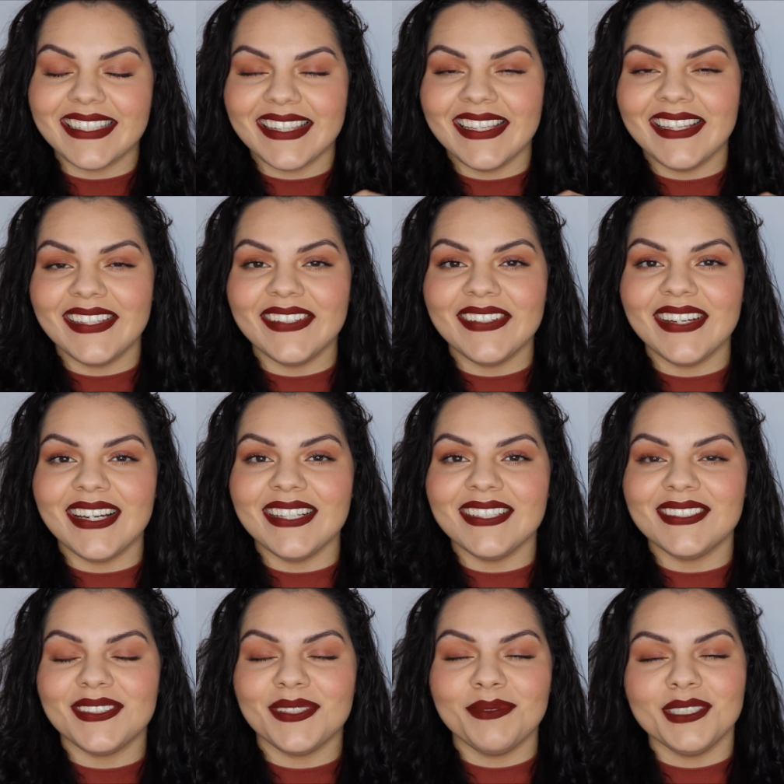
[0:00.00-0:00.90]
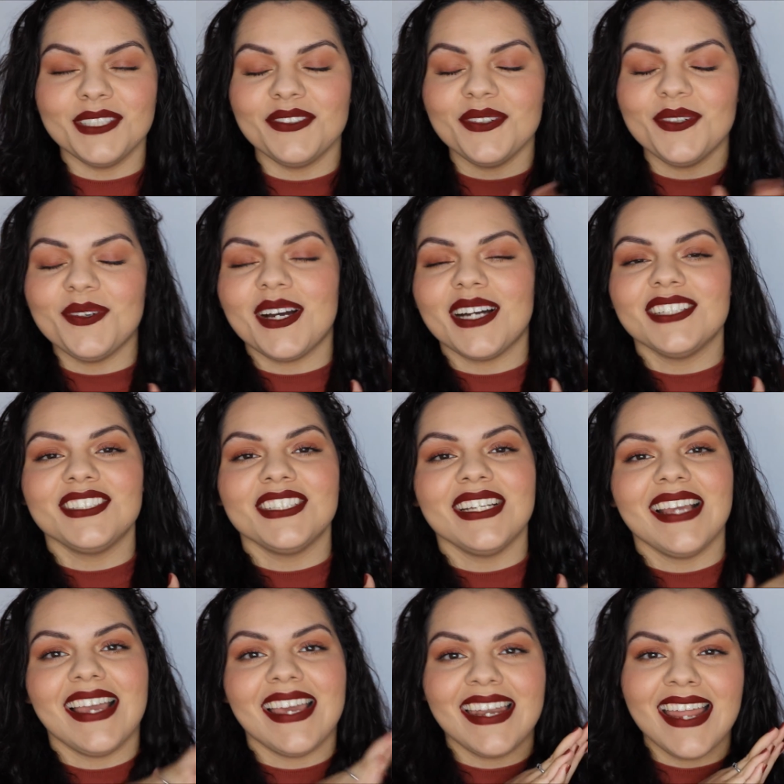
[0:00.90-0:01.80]
Thank you guys so much for
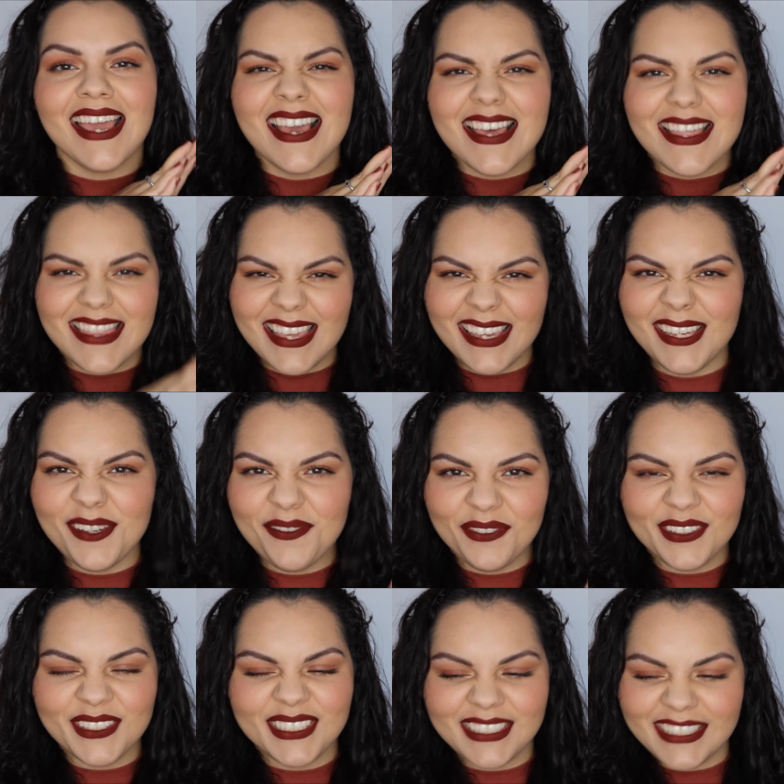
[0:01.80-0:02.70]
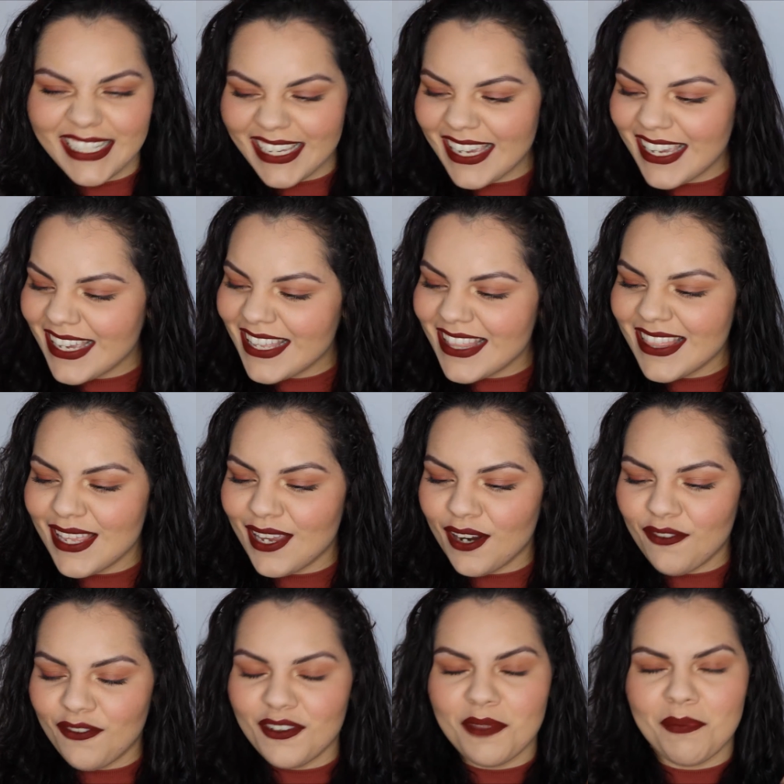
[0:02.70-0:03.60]
watching and thank you for sticking in
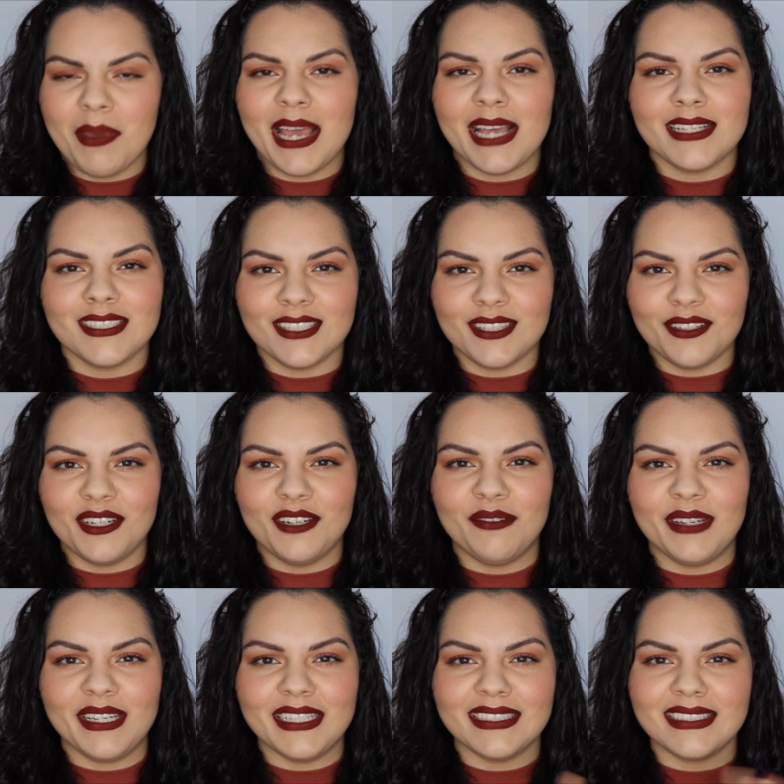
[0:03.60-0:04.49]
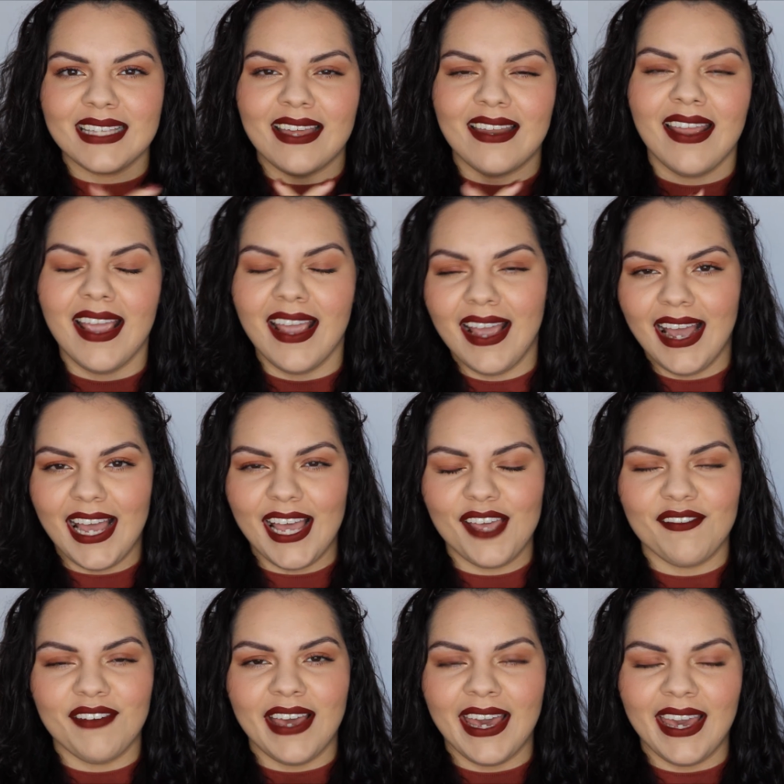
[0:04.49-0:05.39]
there for the past three weeks that
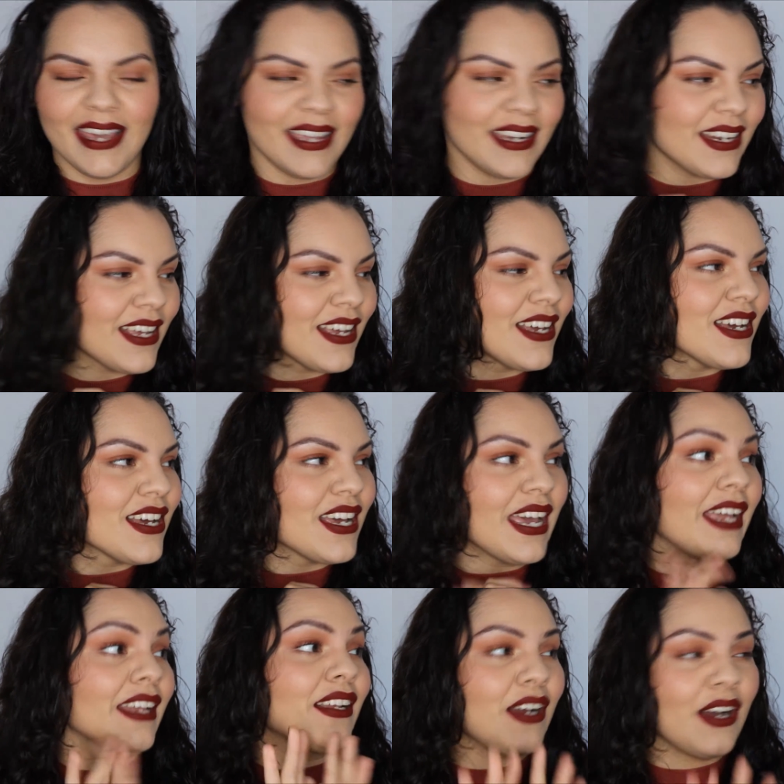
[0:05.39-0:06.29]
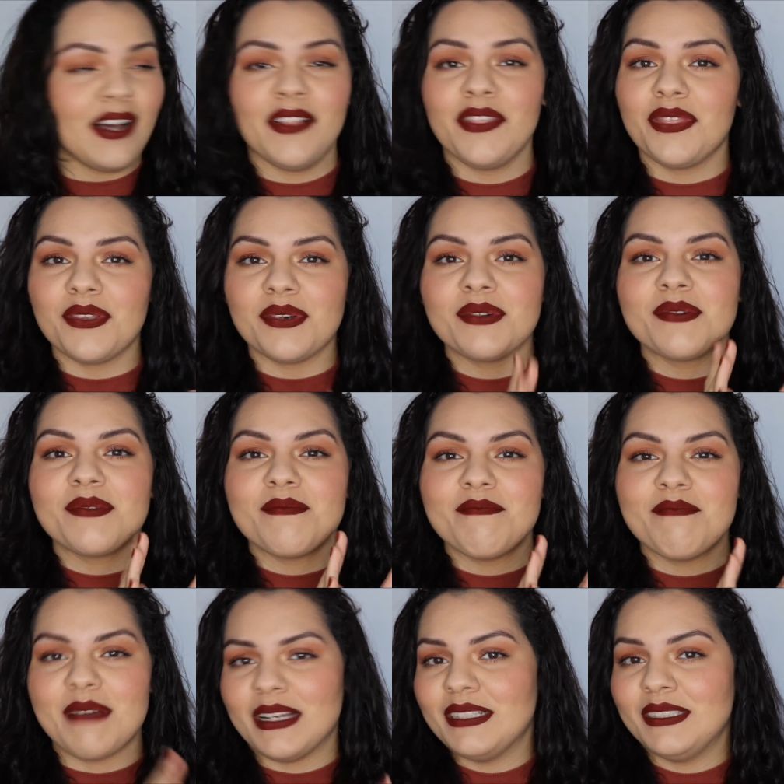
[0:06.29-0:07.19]
I've had and gone through
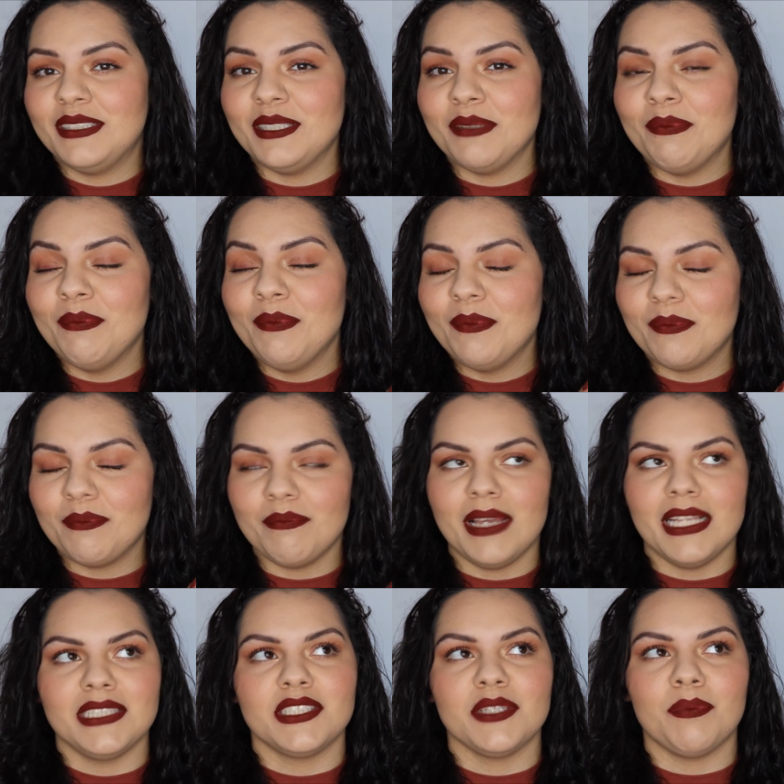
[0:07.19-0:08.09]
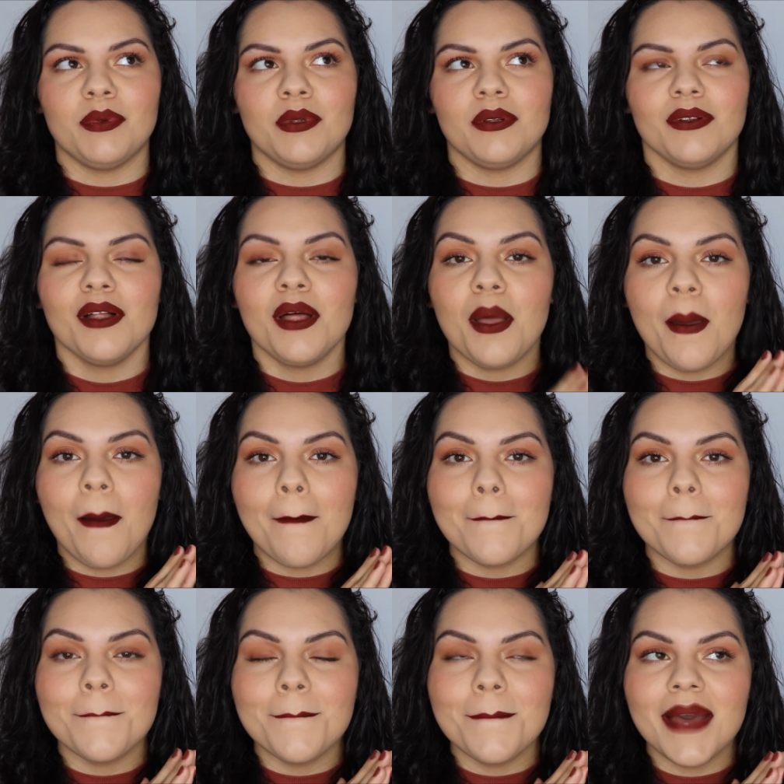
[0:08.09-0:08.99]
mental, mental,
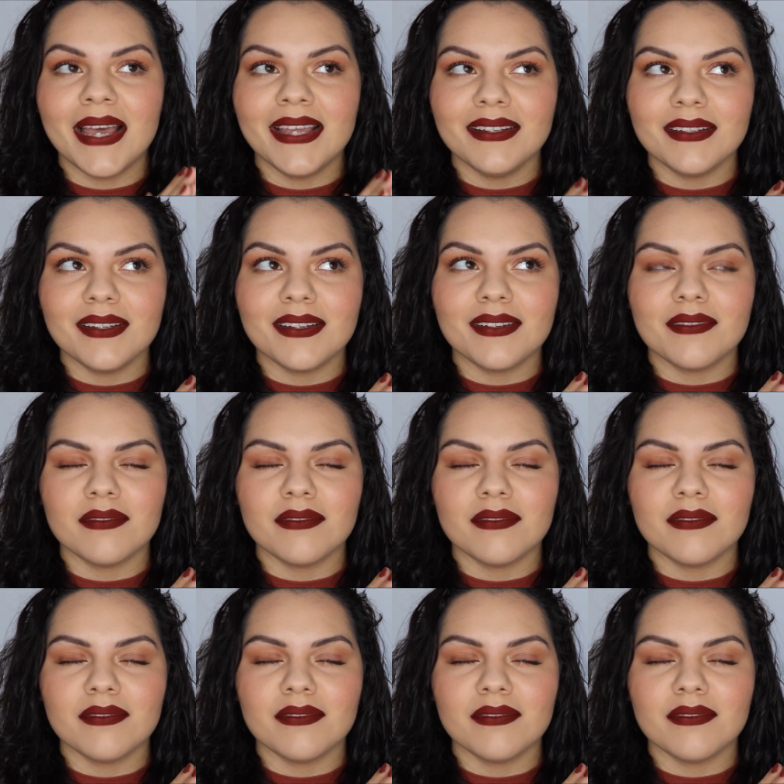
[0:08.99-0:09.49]
met,